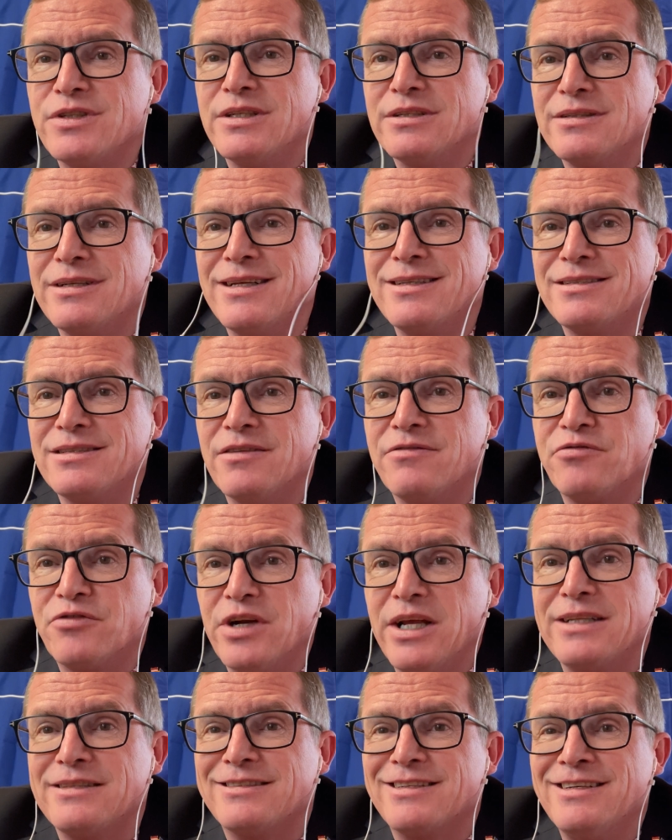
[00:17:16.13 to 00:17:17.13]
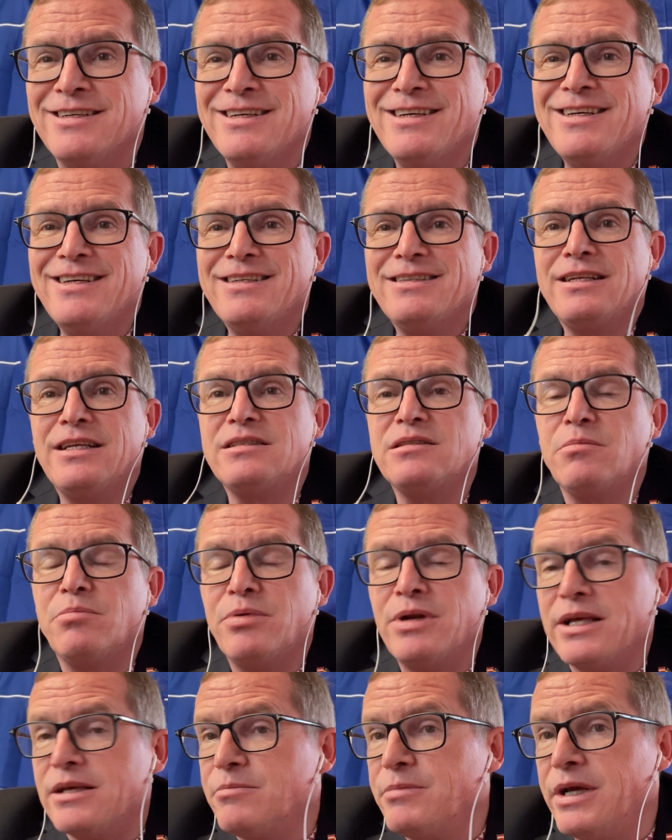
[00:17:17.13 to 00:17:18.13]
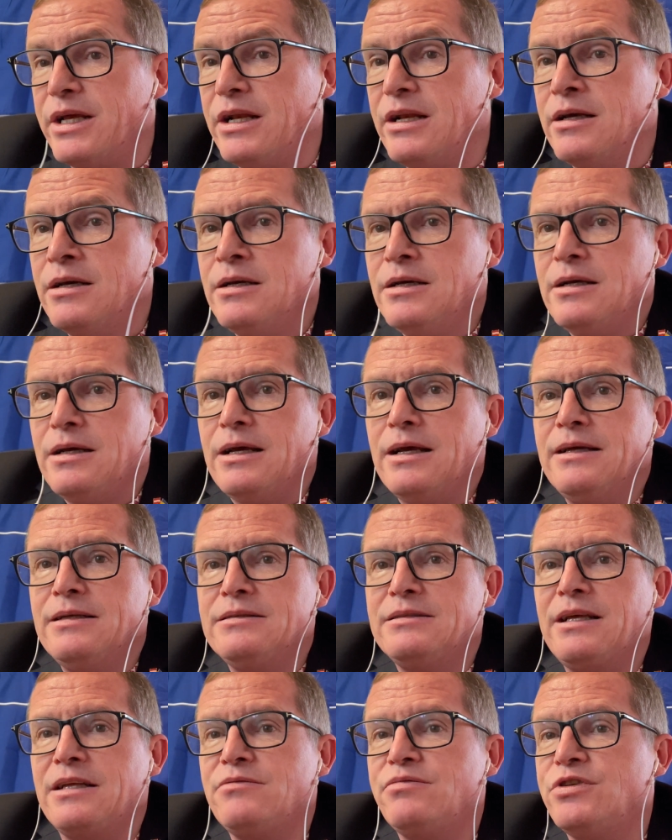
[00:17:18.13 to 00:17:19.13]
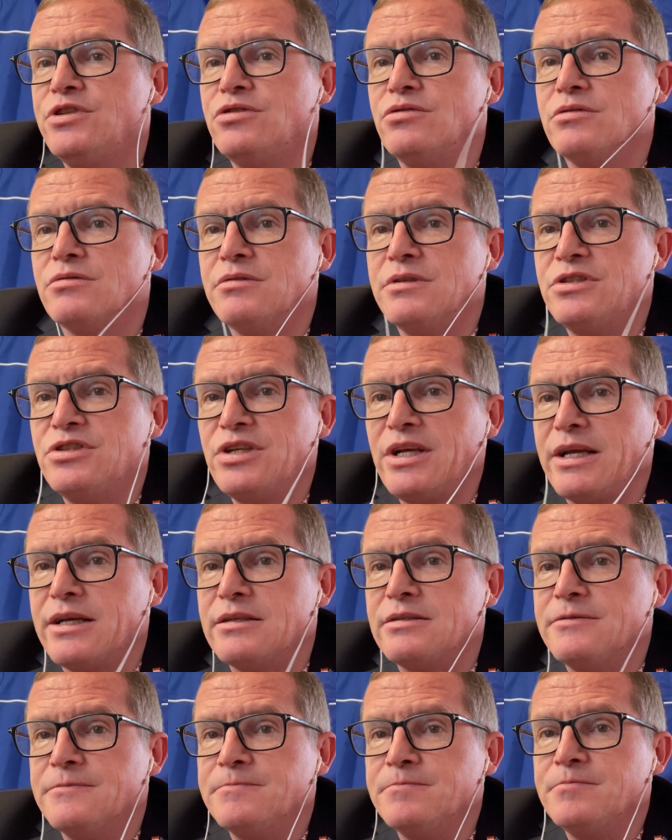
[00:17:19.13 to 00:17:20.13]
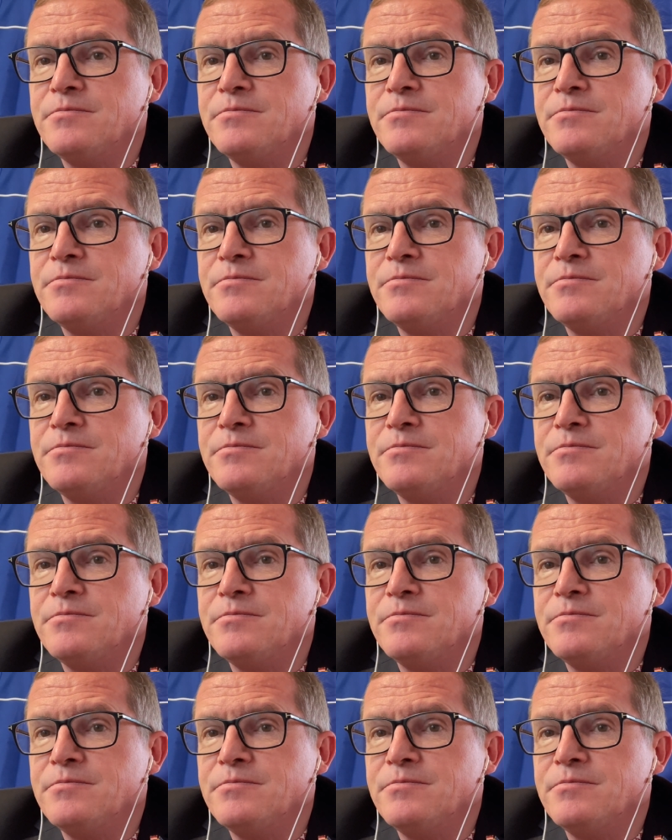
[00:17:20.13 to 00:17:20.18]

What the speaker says: And that's a threat, that's a blackmail, and that we should reject.